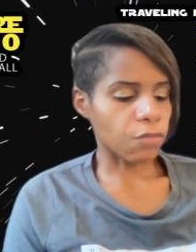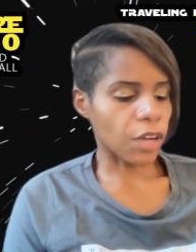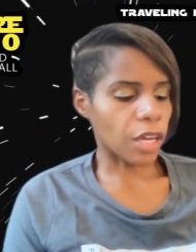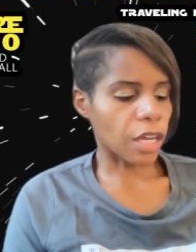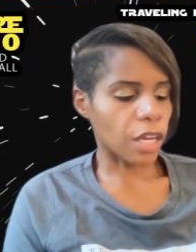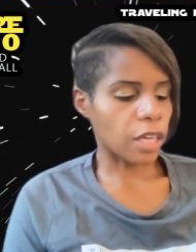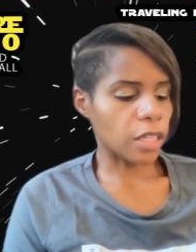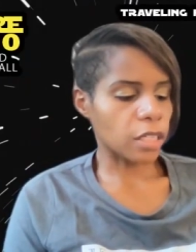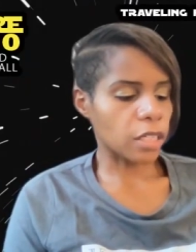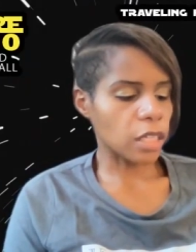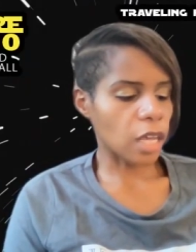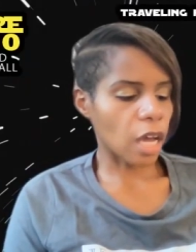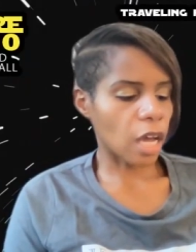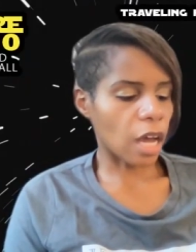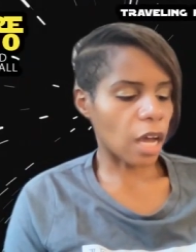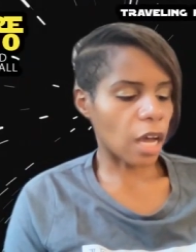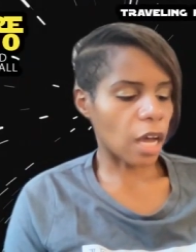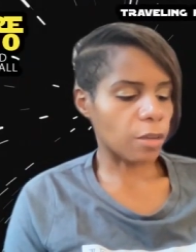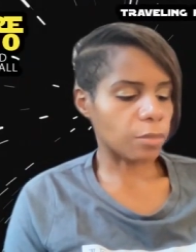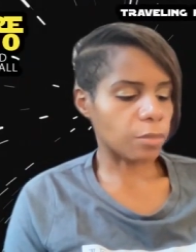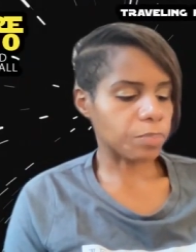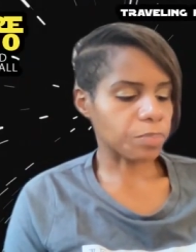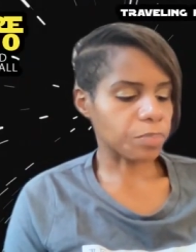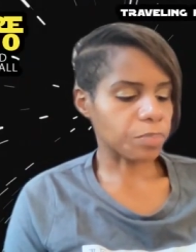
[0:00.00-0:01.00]
Fund,
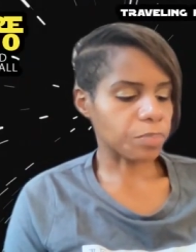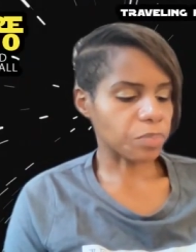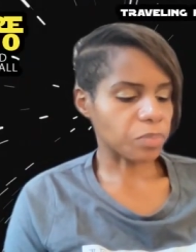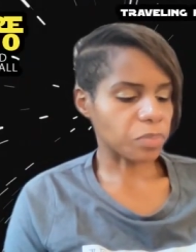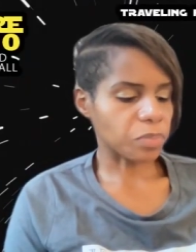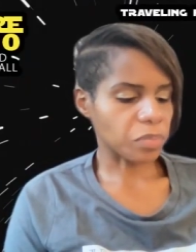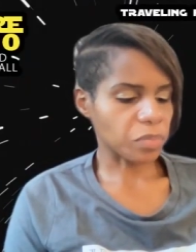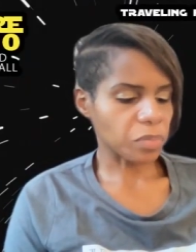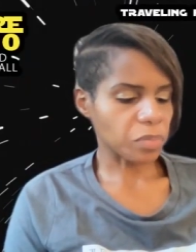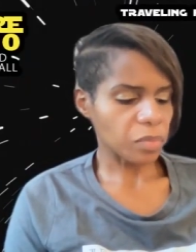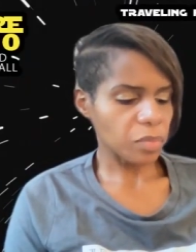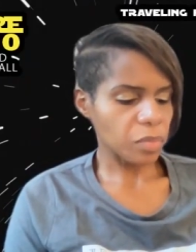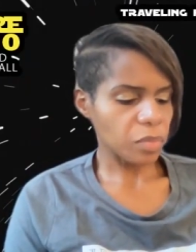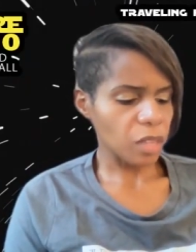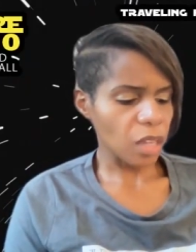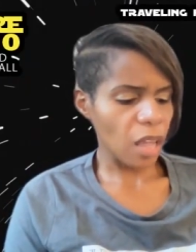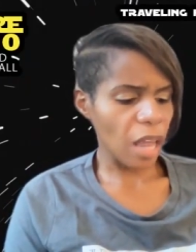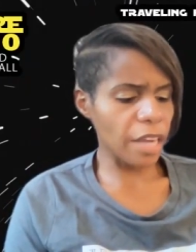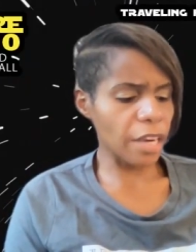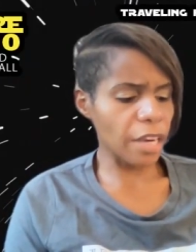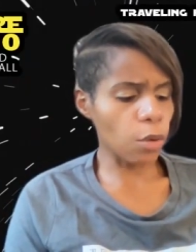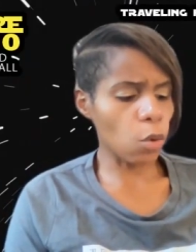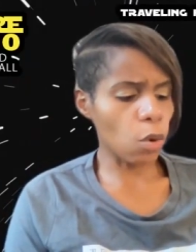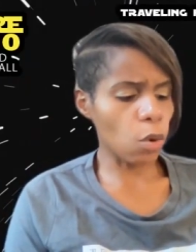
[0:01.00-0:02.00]
and
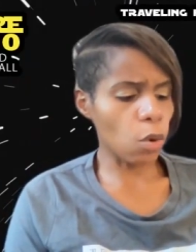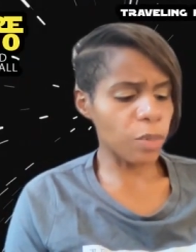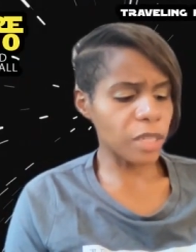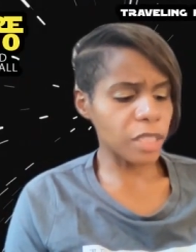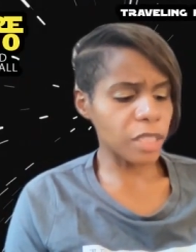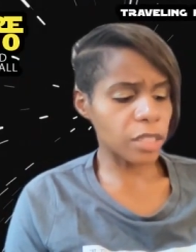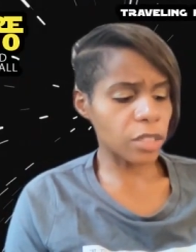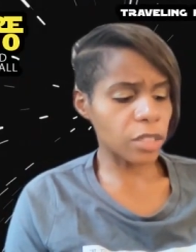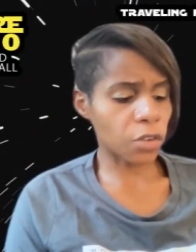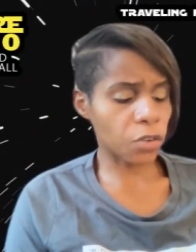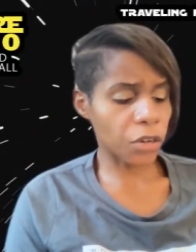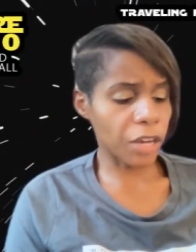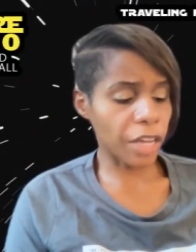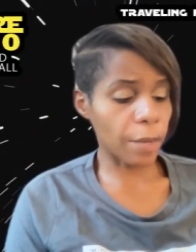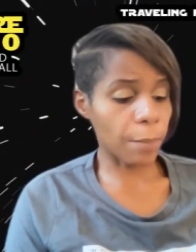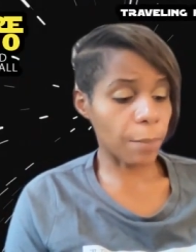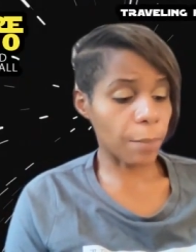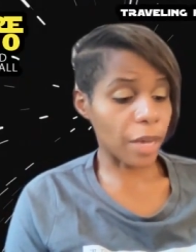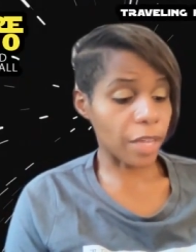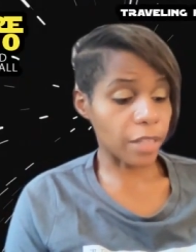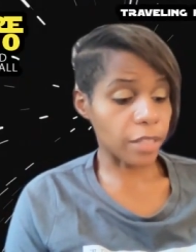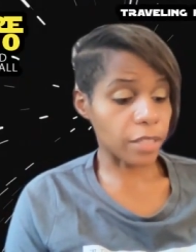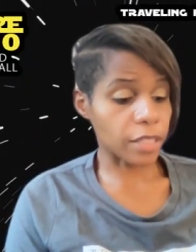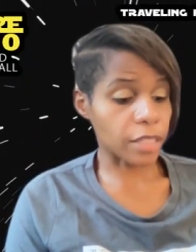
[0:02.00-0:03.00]
it will be created
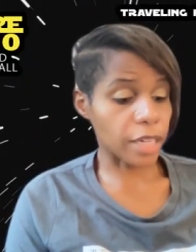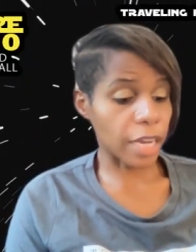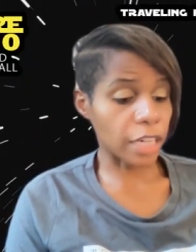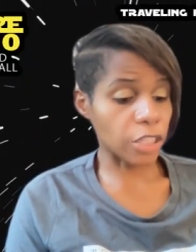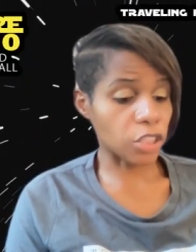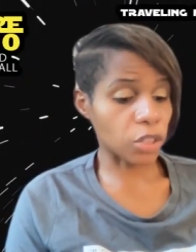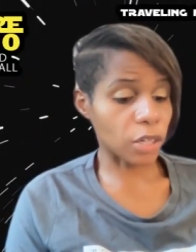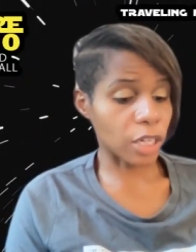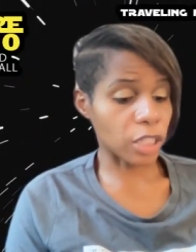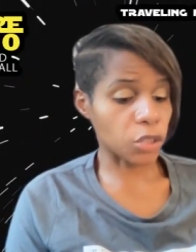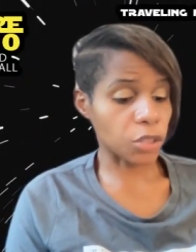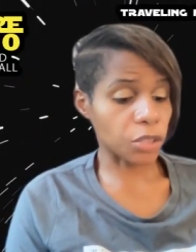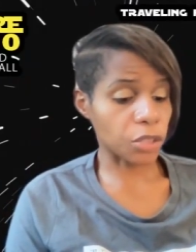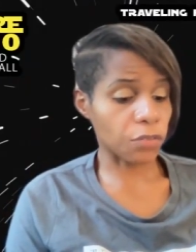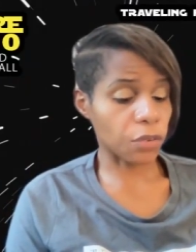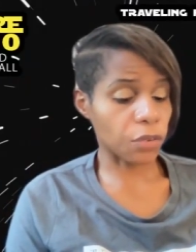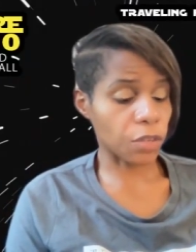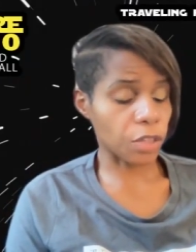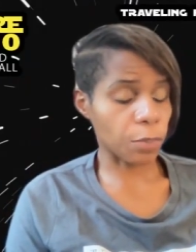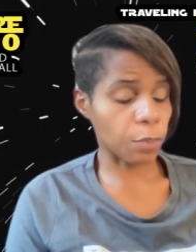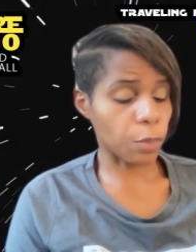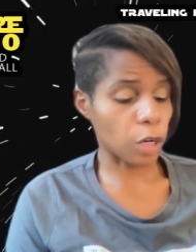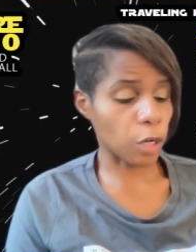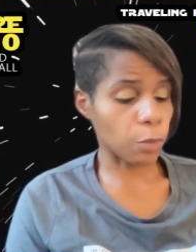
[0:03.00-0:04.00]
by the state treasury
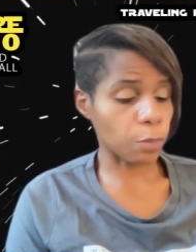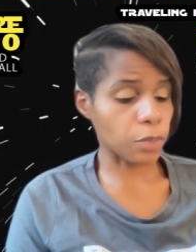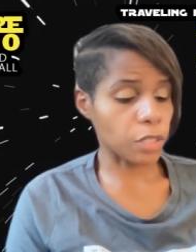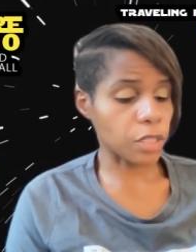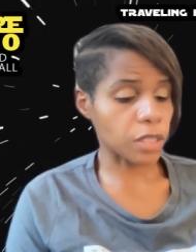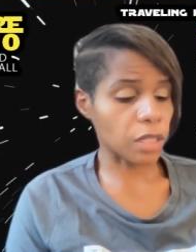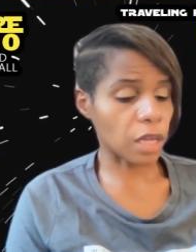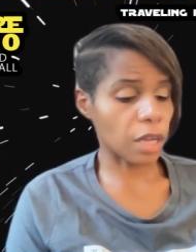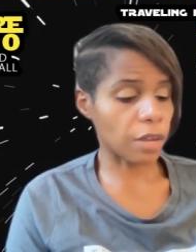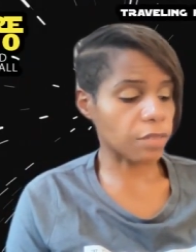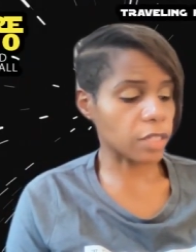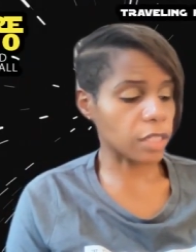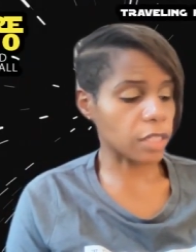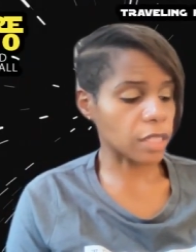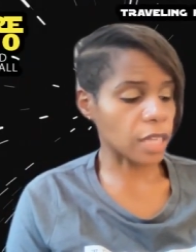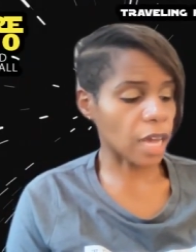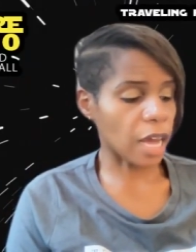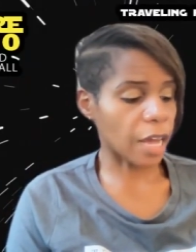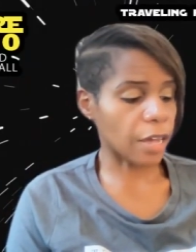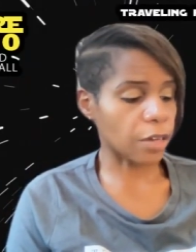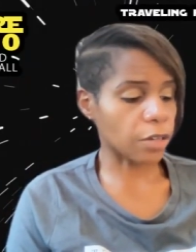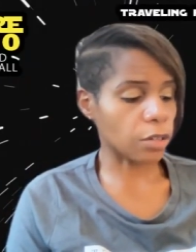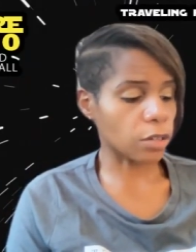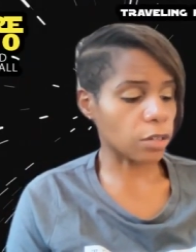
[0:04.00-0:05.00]
for the purpose of the
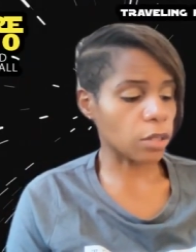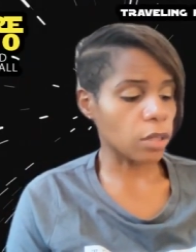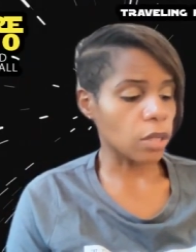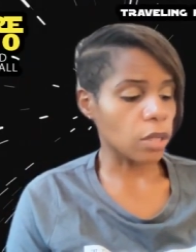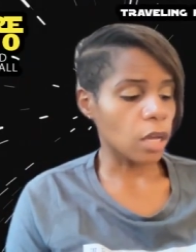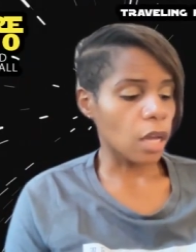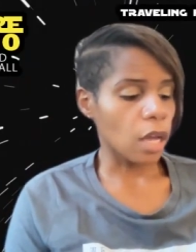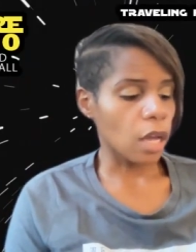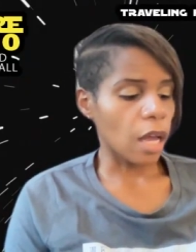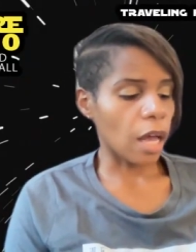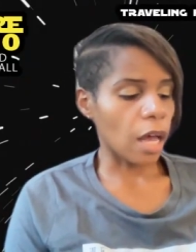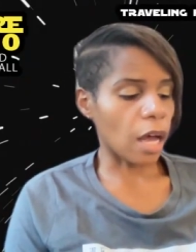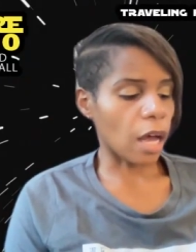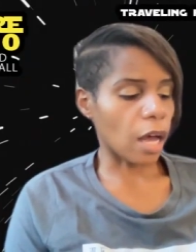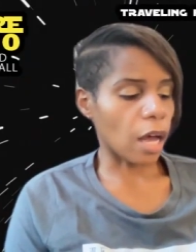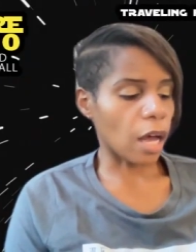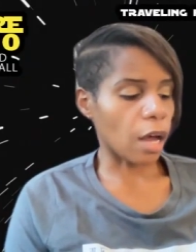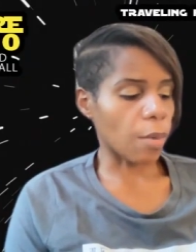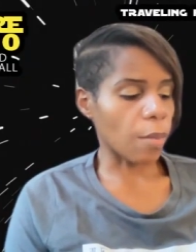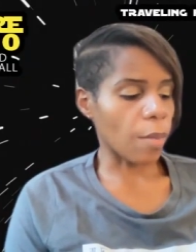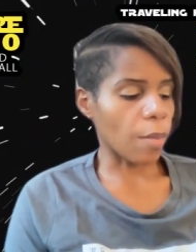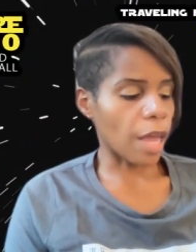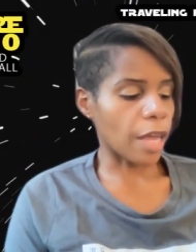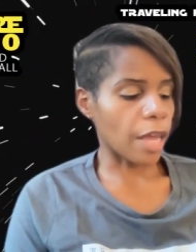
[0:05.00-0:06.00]
title,
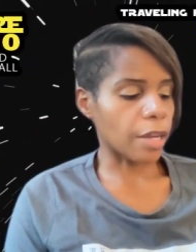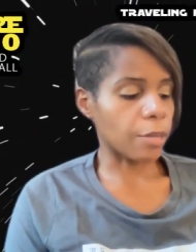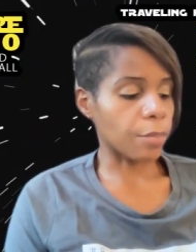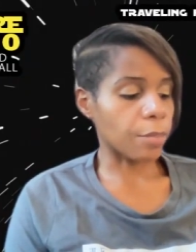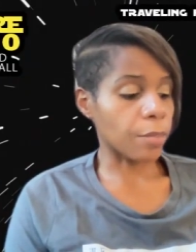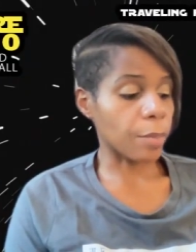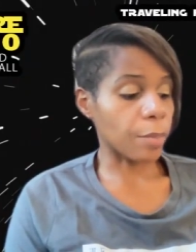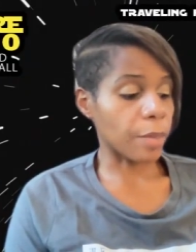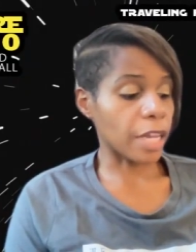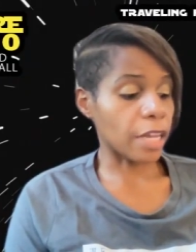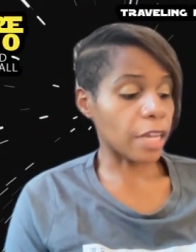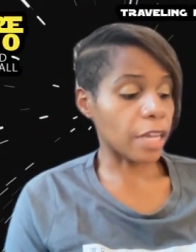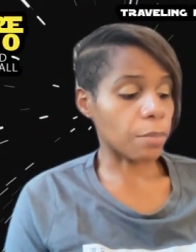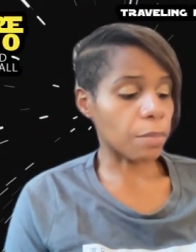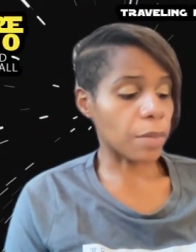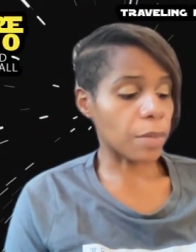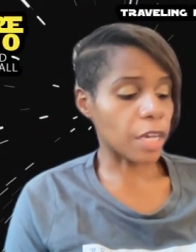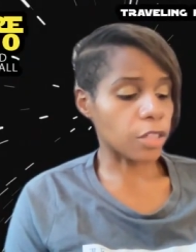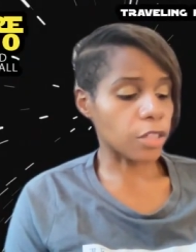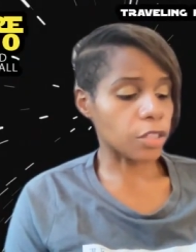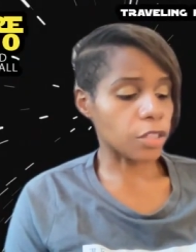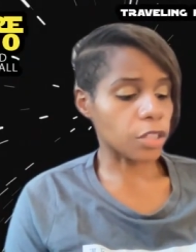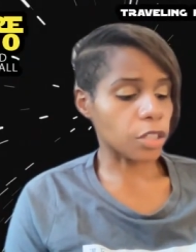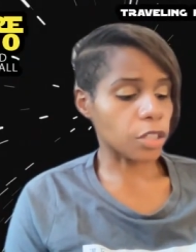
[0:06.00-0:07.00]
and be
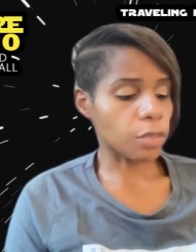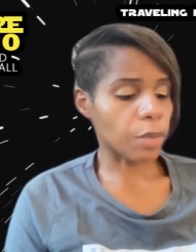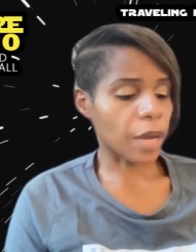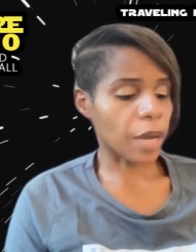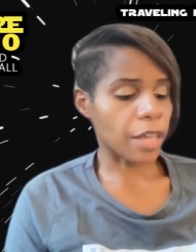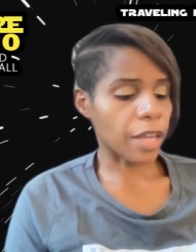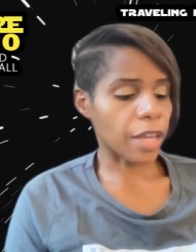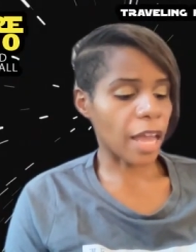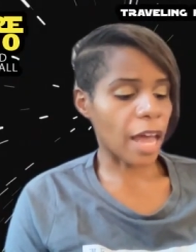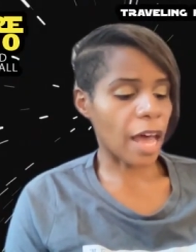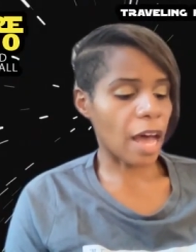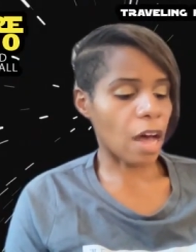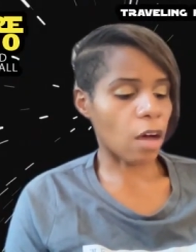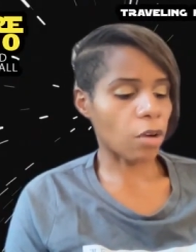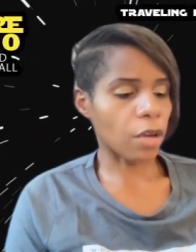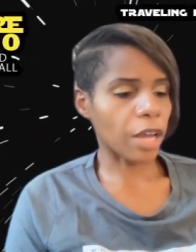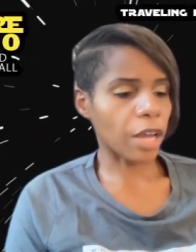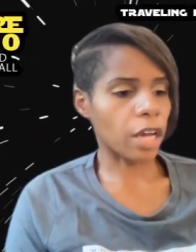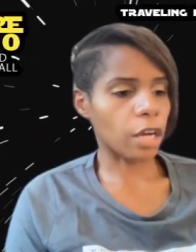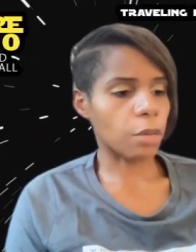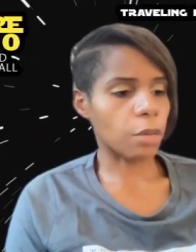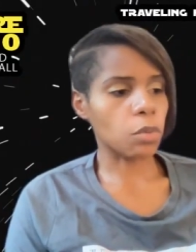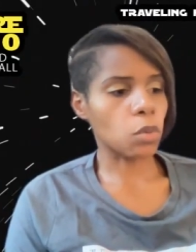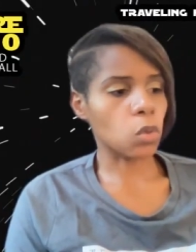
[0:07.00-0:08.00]
administered by the
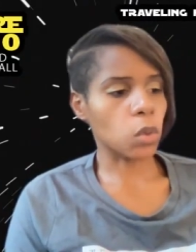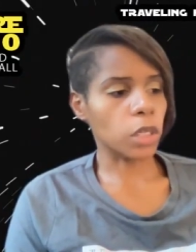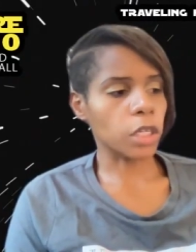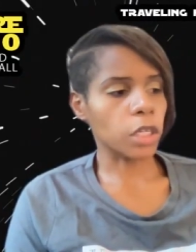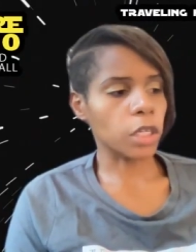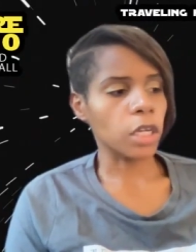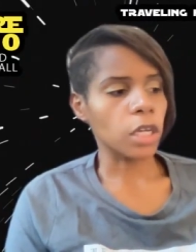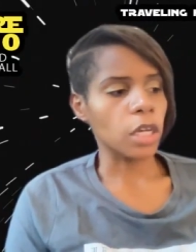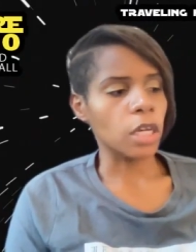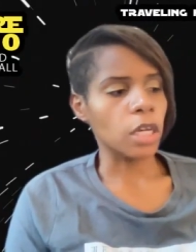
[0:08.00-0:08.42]
CalCare board.